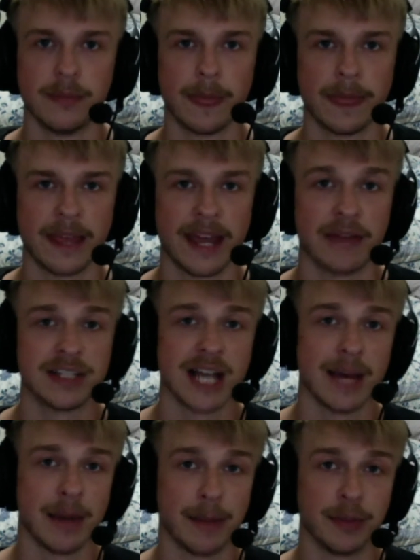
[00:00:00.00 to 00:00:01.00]
Every time
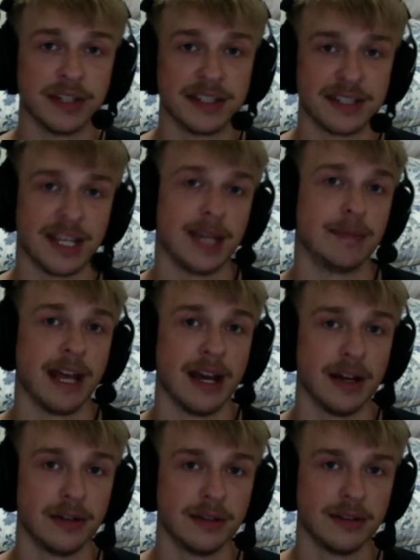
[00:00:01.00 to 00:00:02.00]
I put this game
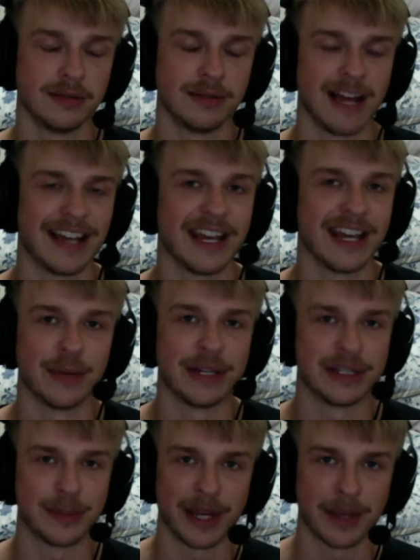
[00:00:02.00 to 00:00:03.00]
down, I can't wait to
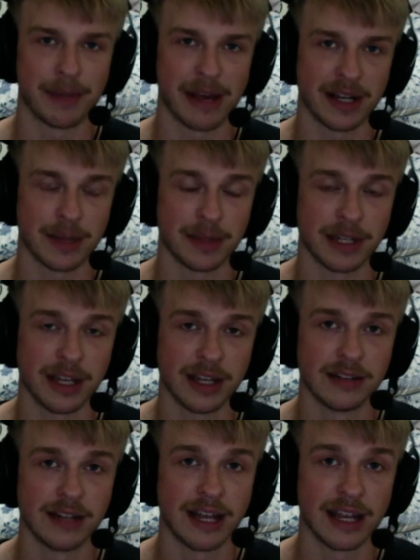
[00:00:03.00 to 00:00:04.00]
pick it back up again,
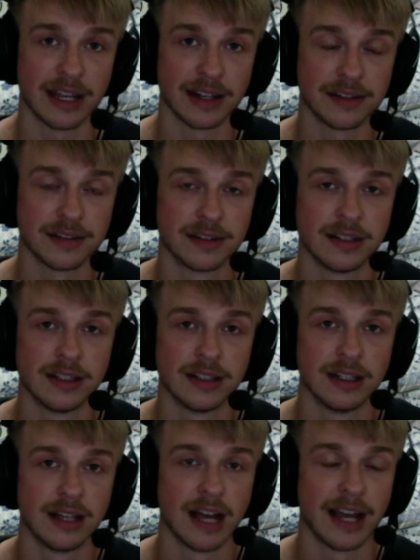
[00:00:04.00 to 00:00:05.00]
and
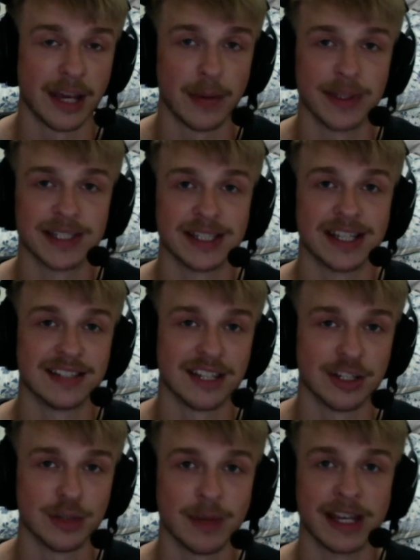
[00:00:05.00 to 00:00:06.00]
I can't wait to
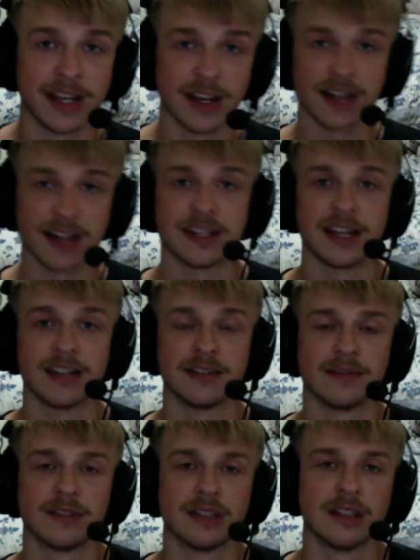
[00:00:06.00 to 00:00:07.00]
continue making content
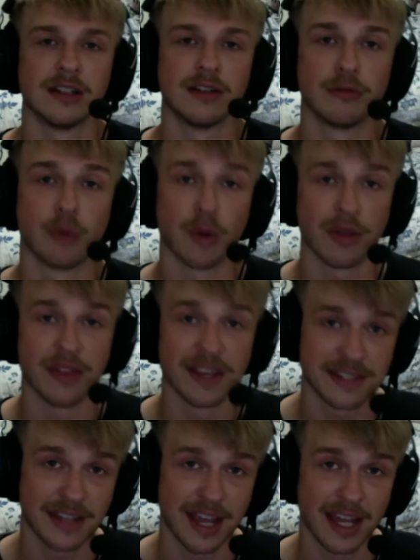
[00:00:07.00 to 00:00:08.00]
for this
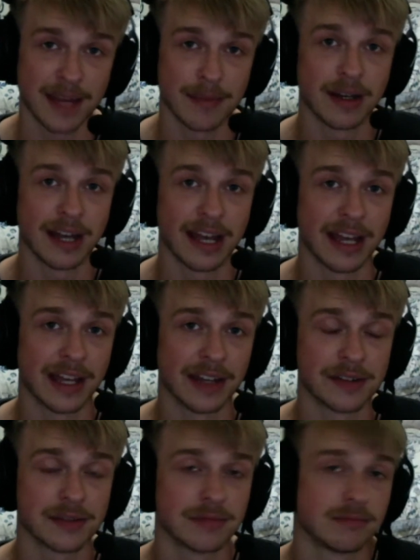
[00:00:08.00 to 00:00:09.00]
game and
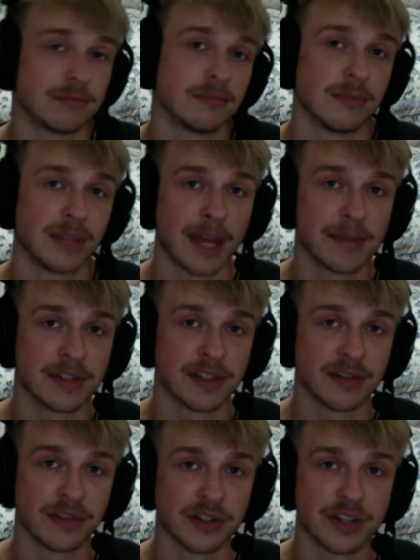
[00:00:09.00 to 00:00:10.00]
games in the
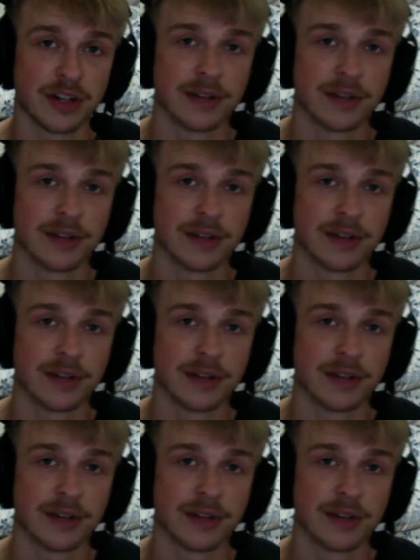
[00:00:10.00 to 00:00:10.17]
future.